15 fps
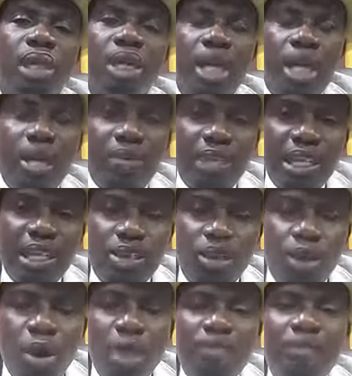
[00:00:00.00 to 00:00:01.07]
If there's
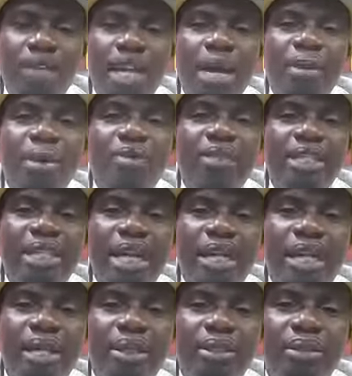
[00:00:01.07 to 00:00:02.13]
no available
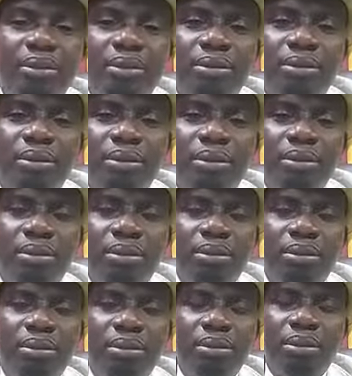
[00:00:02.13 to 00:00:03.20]
vagina,
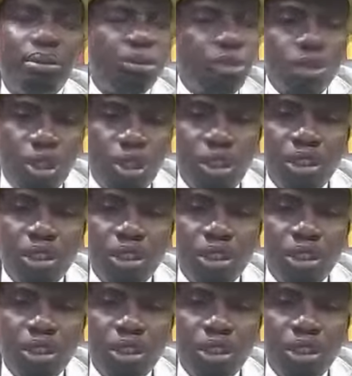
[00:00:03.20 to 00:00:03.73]
don't